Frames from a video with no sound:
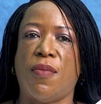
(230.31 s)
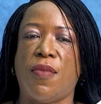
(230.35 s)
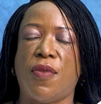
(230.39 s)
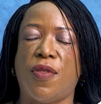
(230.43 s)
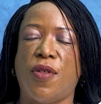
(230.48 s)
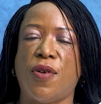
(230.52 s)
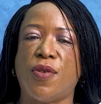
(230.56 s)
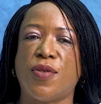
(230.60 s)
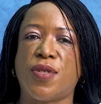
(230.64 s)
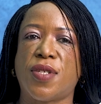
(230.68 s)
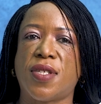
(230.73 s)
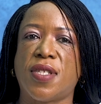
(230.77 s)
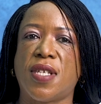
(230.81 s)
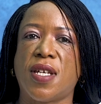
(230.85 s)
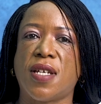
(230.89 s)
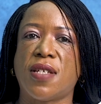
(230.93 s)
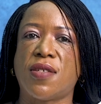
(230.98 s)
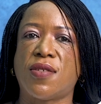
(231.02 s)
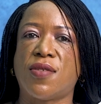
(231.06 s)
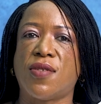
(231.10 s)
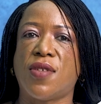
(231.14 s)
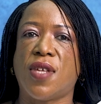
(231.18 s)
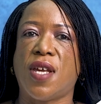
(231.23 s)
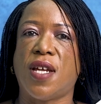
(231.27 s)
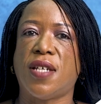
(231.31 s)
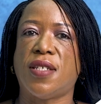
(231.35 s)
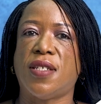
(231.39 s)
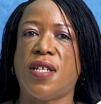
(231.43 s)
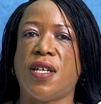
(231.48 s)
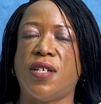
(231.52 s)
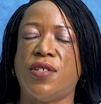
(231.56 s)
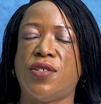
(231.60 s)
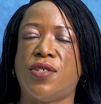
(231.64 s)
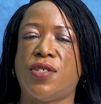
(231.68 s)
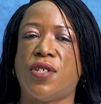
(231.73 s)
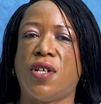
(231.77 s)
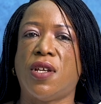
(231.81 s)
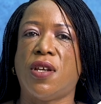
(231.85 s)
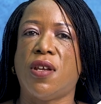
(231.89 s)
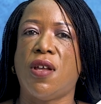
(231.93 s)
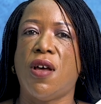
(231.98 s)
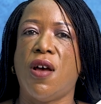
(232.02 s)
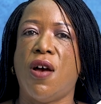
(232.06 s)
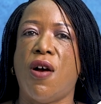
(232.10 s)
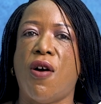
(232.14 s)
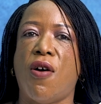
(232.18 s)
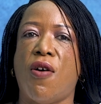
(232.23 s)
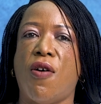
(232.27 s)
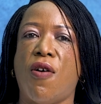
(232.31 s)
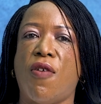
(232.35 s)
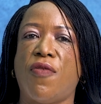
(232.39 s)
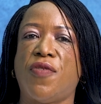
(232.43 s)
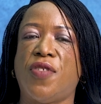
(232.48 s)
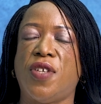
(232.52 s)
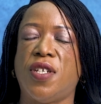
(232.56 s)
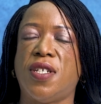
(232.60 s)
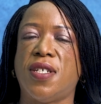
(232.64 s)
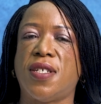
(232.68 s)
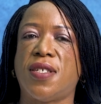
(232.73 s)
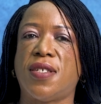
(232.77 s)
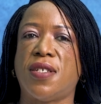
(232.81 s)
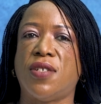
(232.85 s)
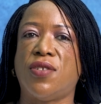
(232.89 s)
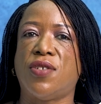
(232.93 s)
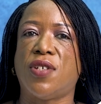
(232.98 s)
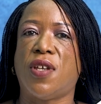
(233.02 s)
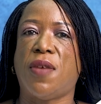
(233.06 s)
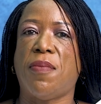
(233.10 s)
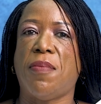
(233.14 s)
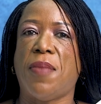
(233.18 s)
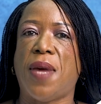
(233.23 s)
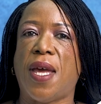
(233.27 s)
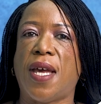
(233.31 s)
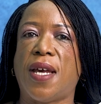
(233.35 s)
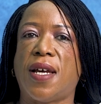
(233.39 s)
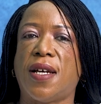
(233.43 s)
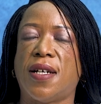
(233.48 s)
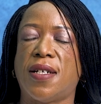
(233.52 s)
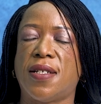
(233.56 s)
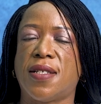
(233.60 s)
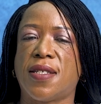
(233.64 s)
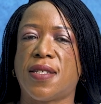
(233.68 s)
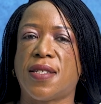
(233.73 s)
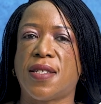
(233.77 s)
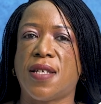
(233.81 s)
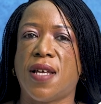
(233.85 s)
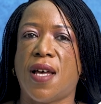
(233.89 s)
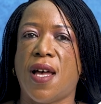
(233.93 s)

those things to the attention of the decision makers.